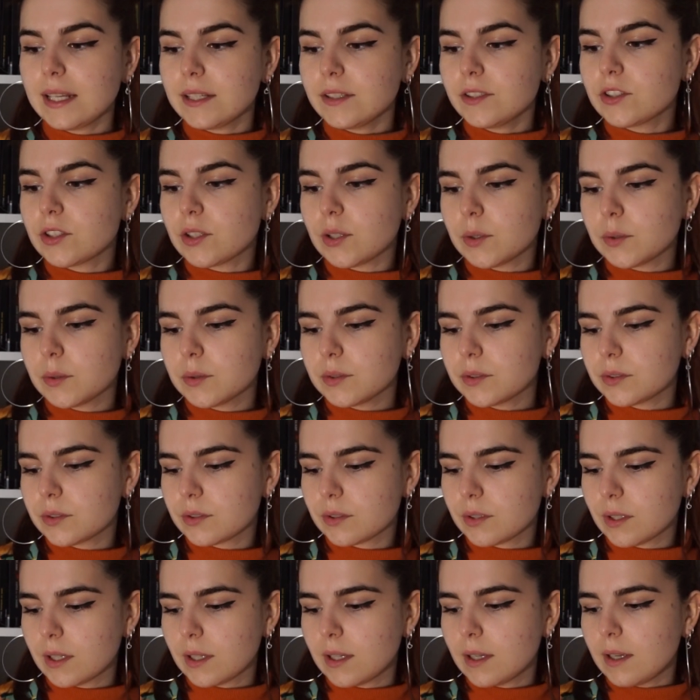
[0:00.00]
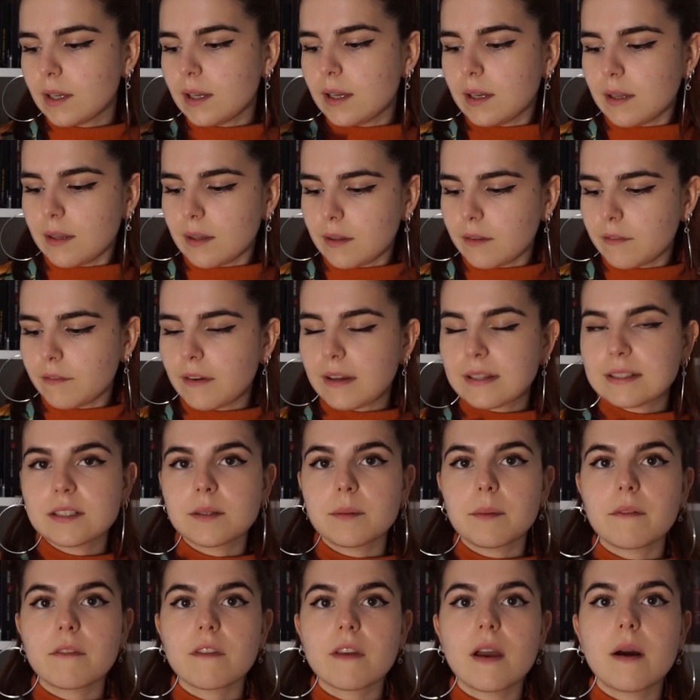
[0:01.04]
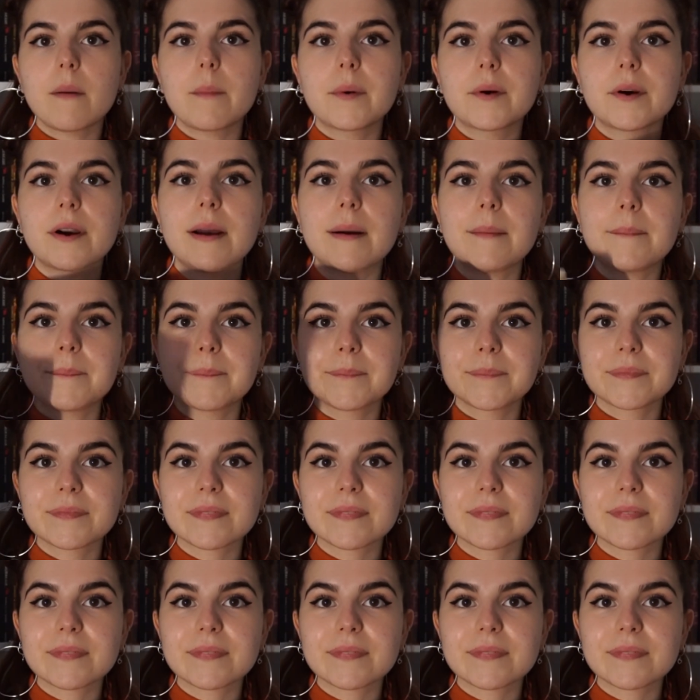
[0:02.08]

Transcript: I chose The Phantom of the Opera.